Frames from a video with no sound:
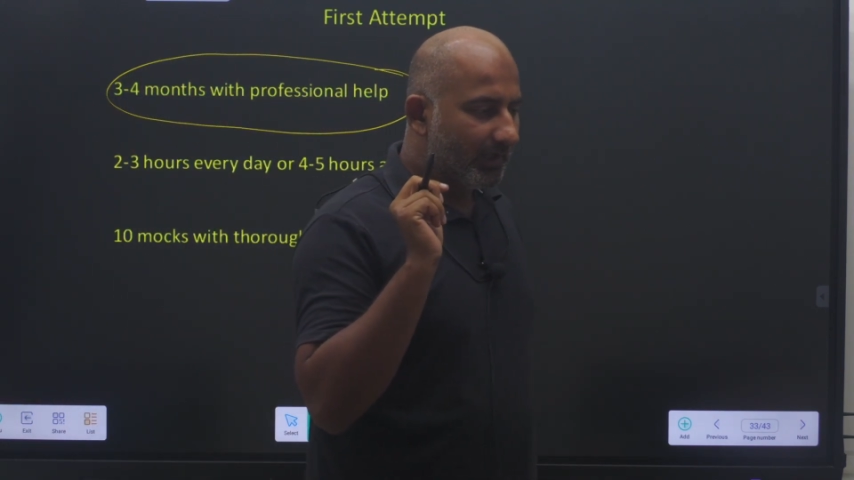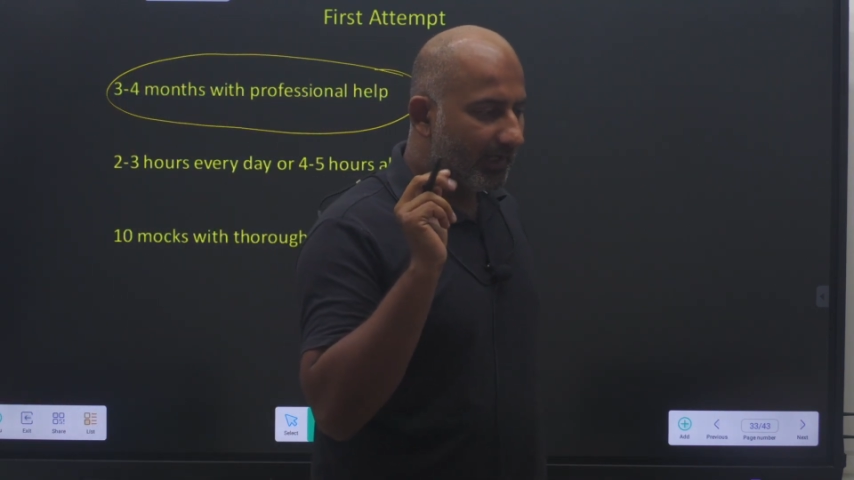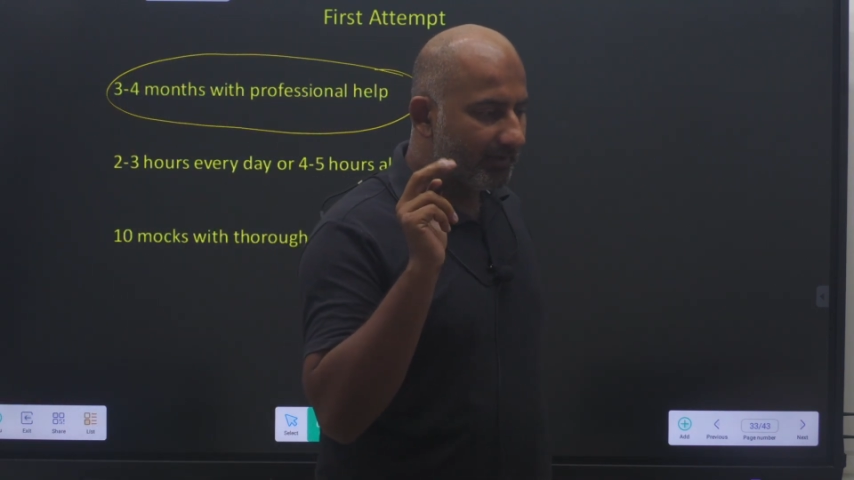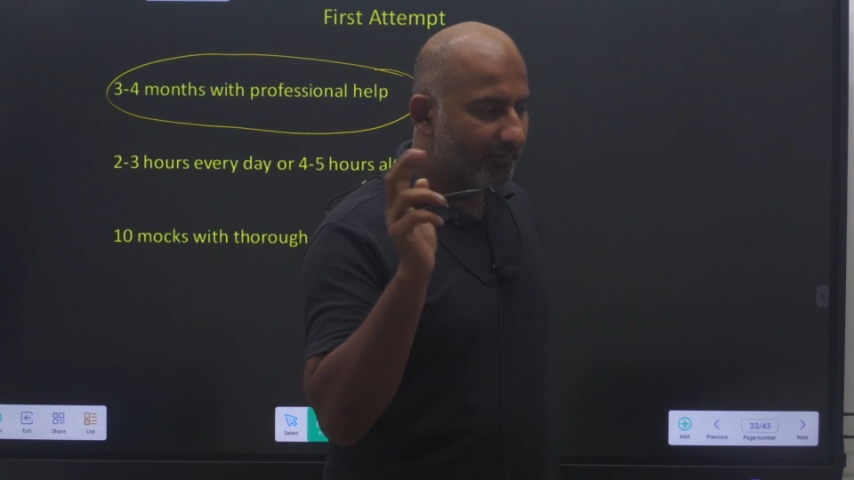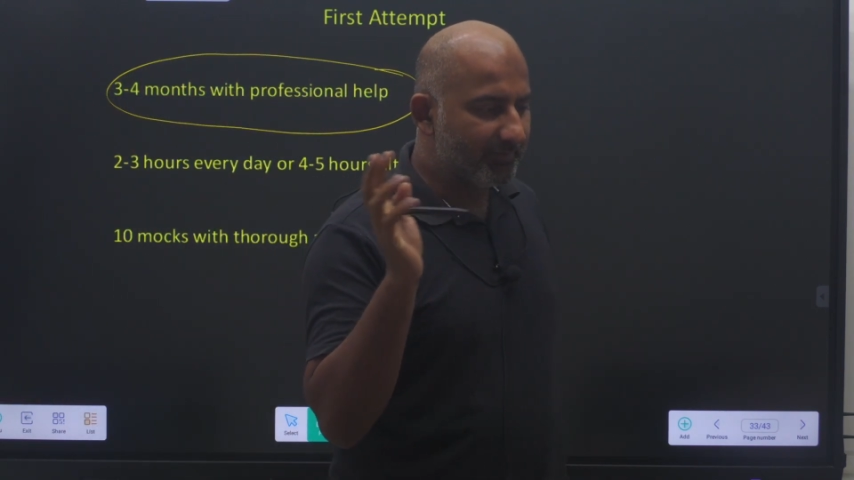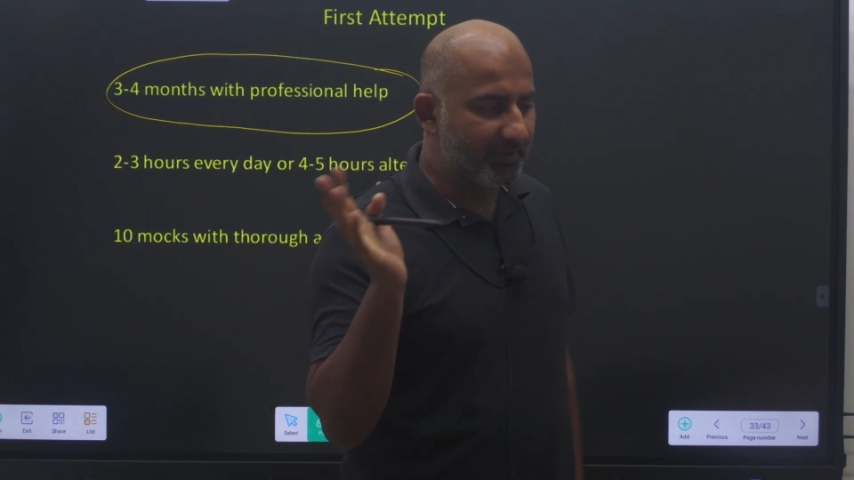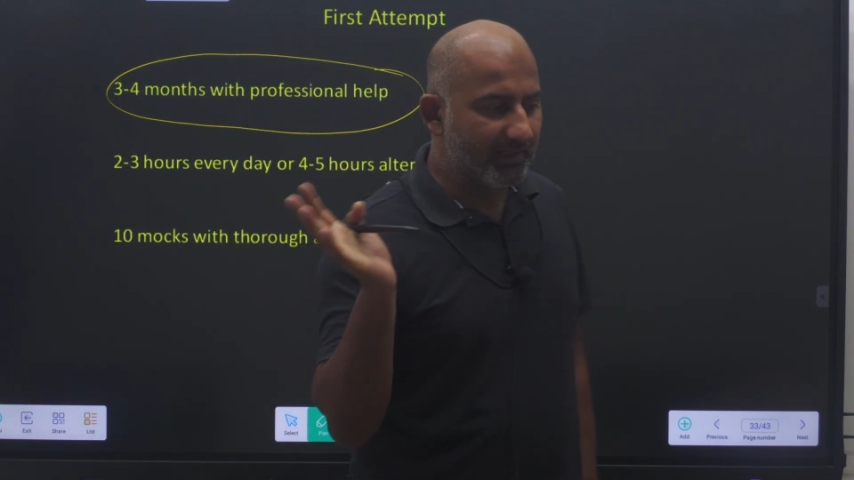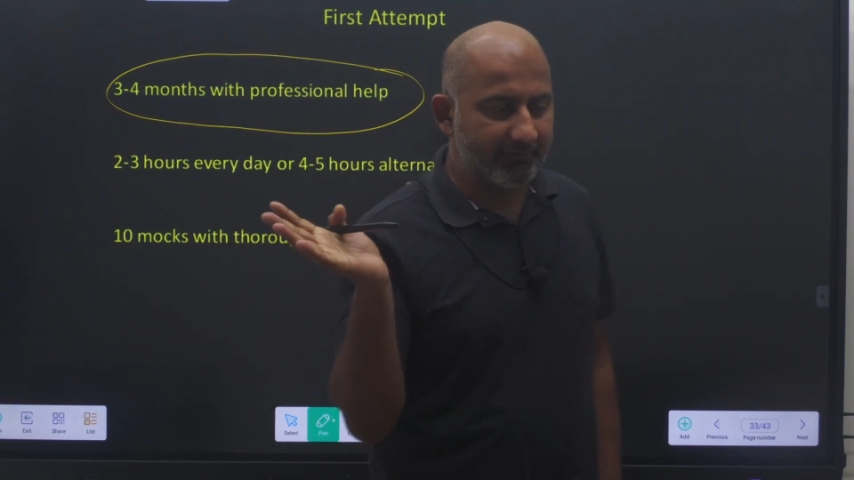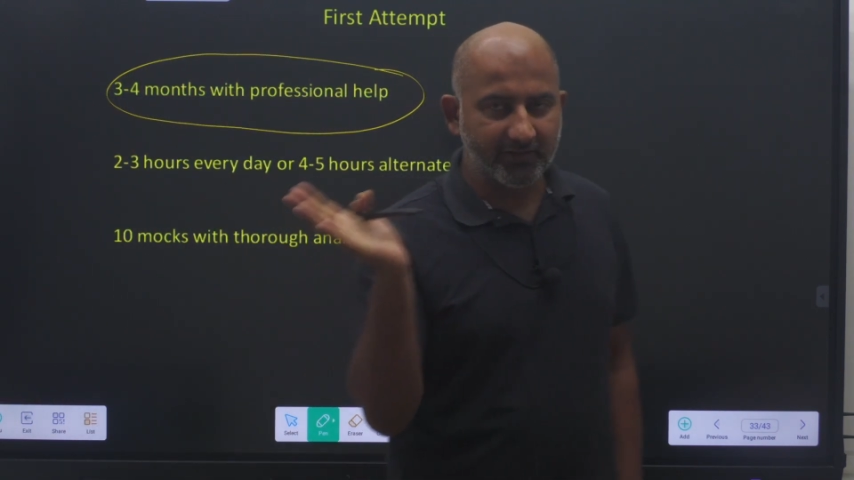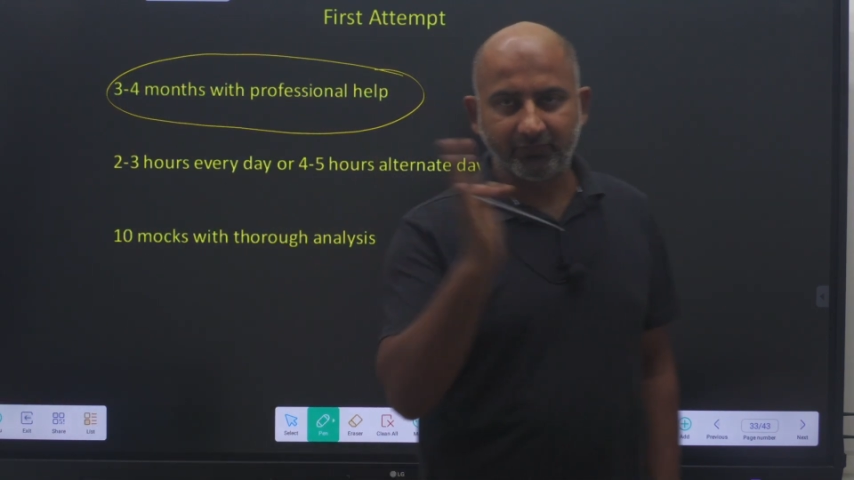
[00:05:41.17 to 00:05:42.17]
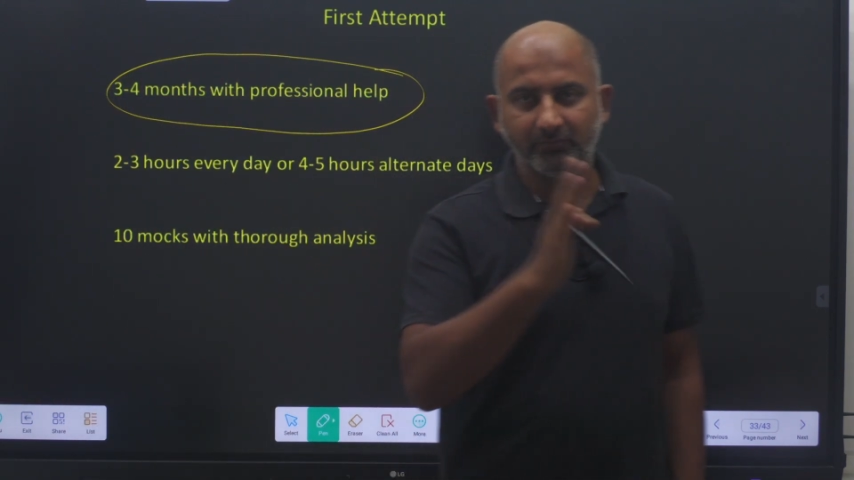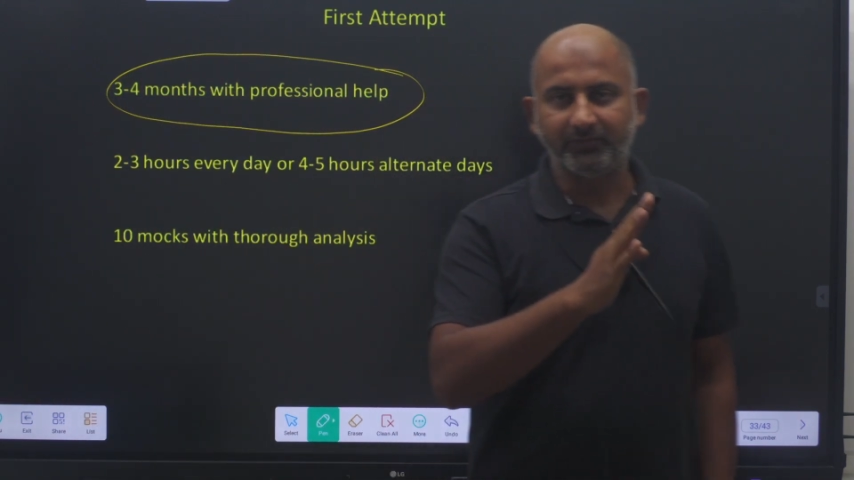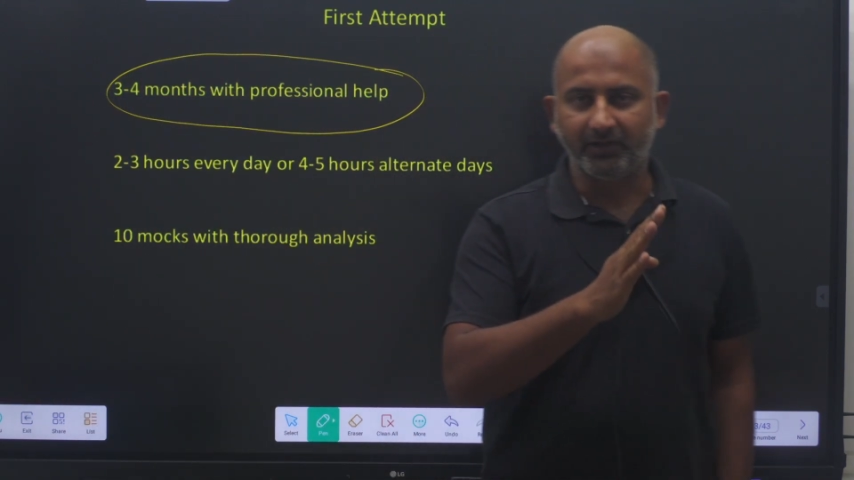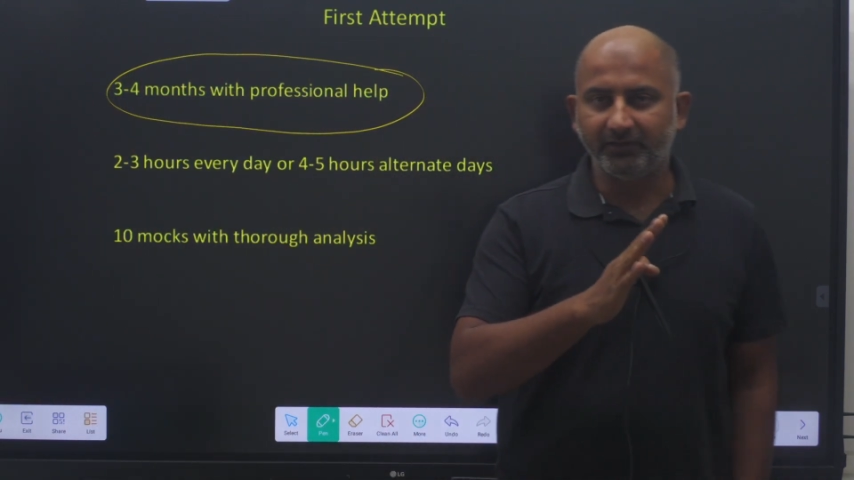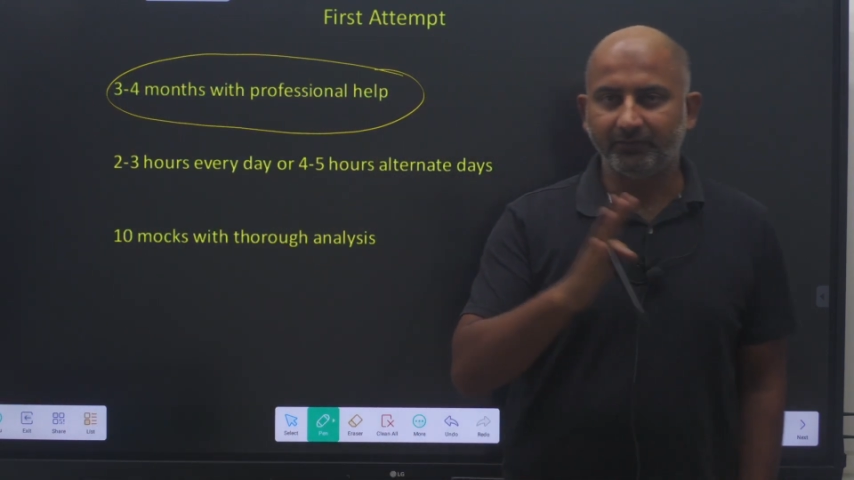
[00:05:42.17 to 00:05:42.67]
and you have been away from
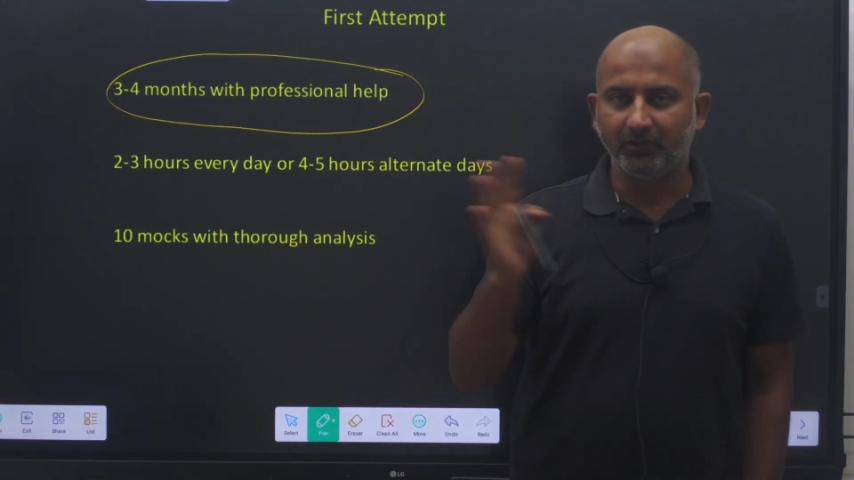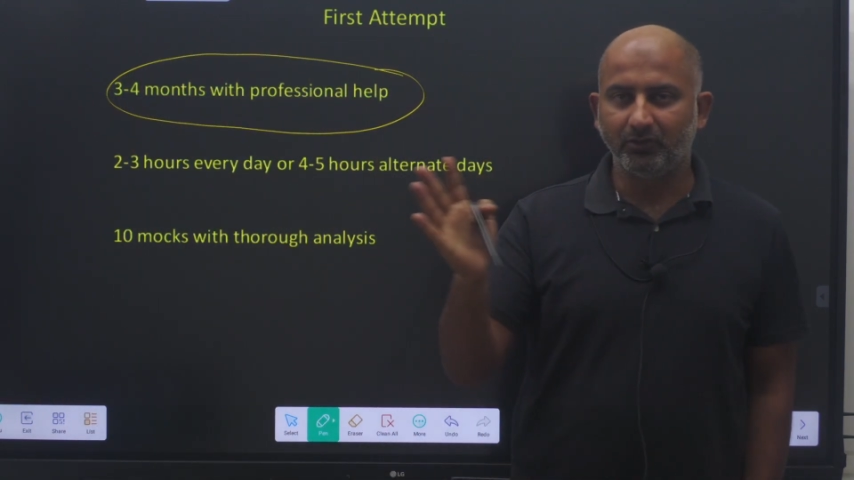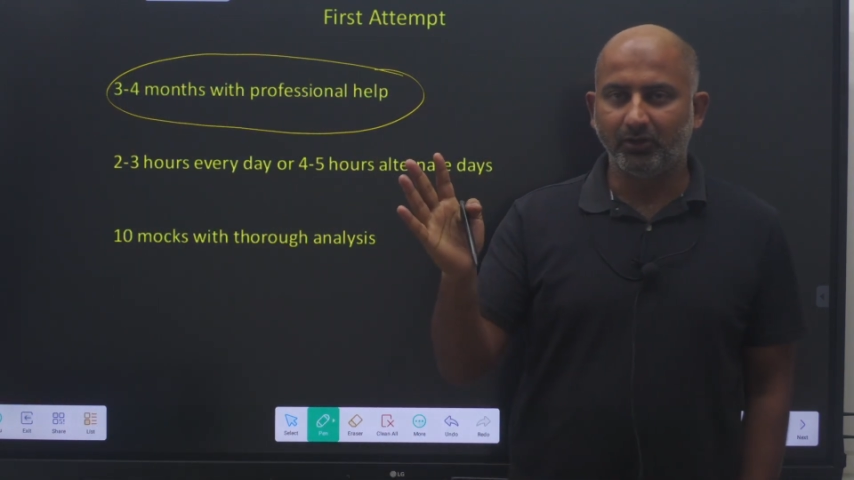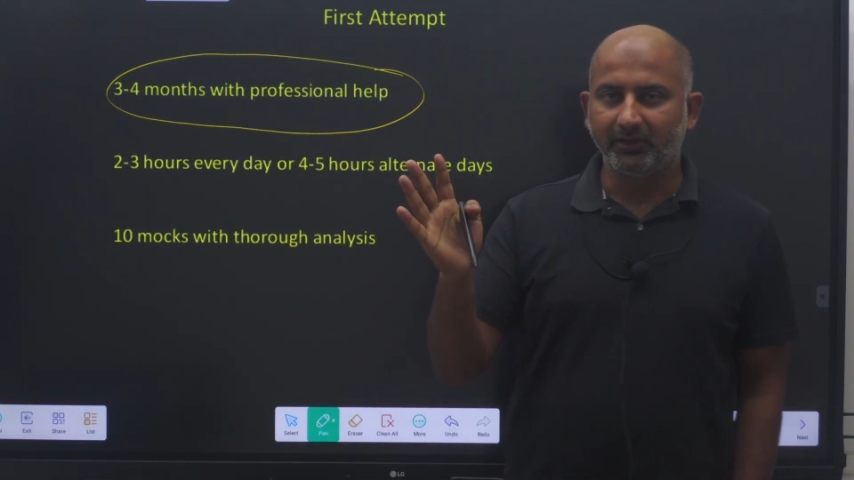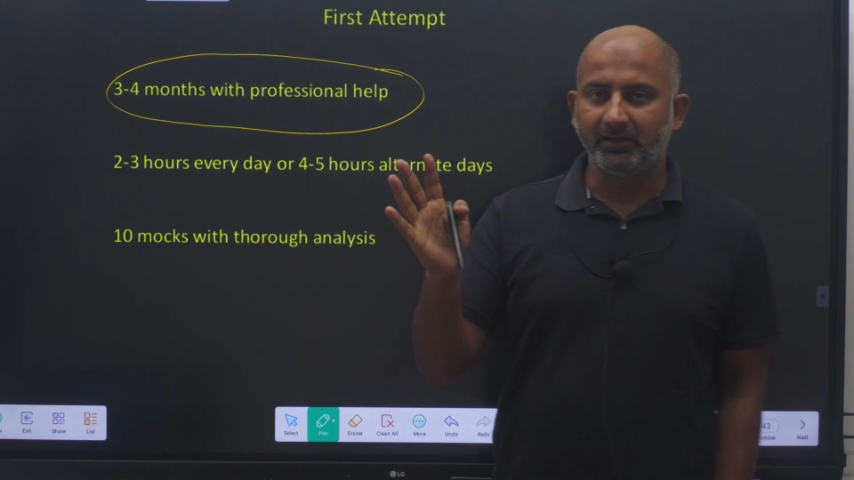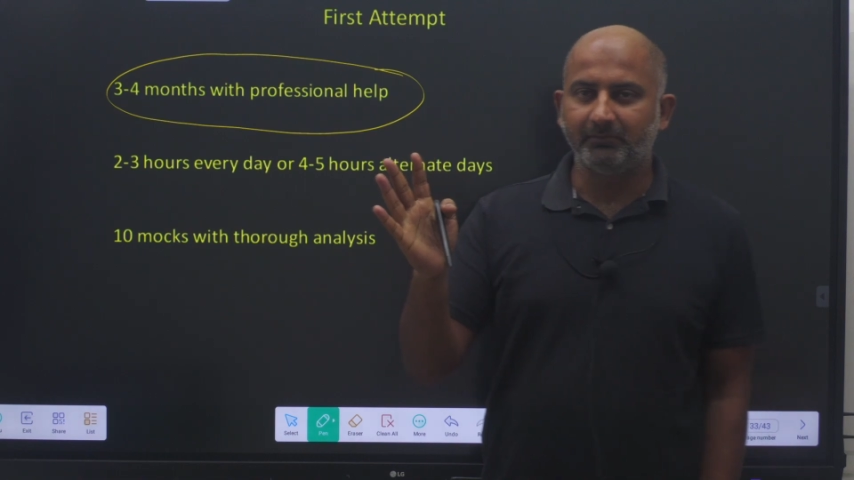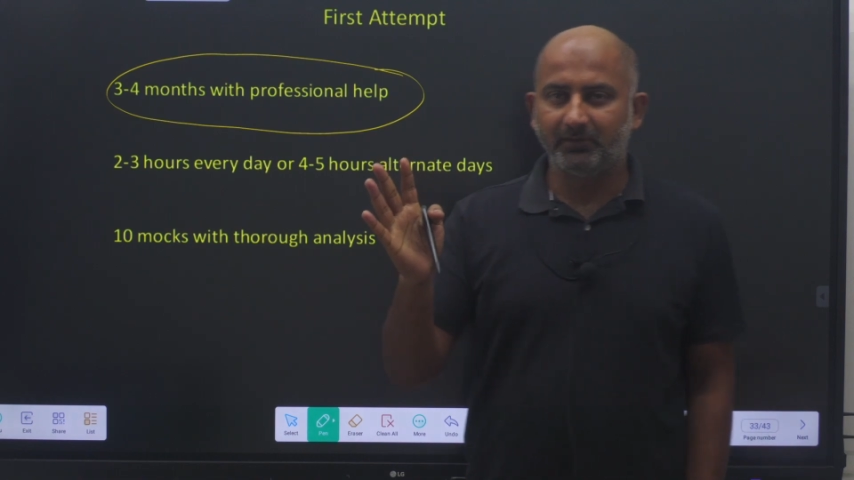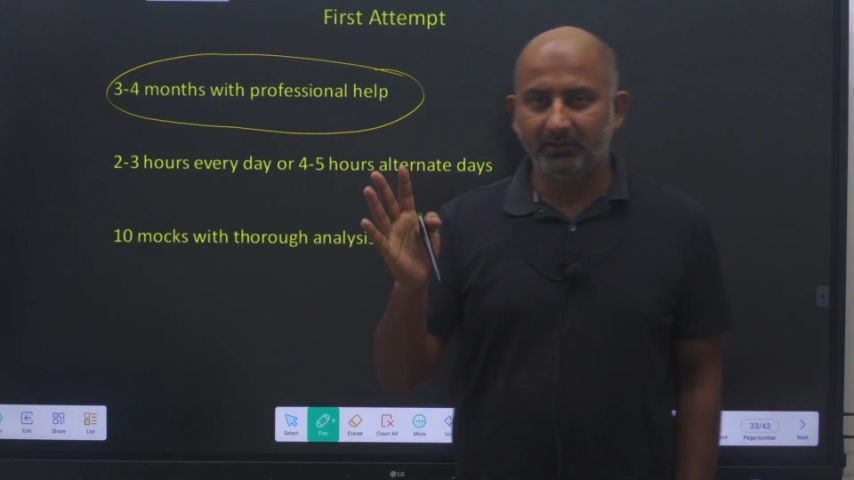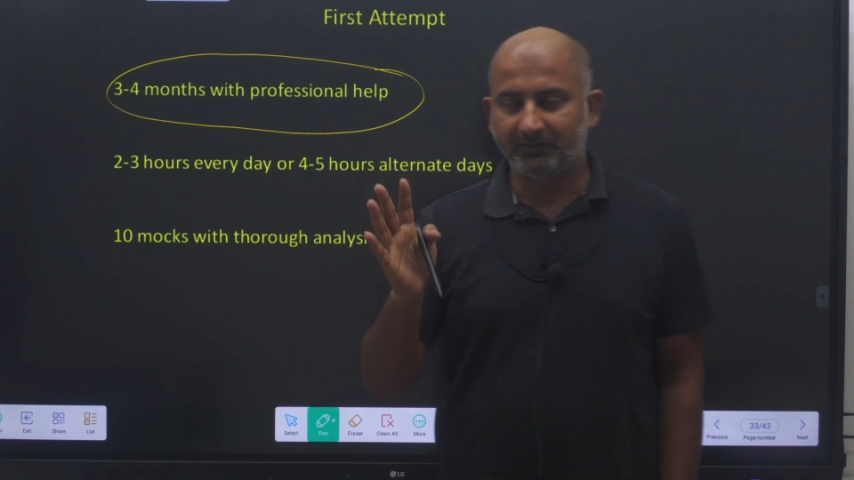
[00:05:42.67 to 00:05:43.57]
studies for a long time,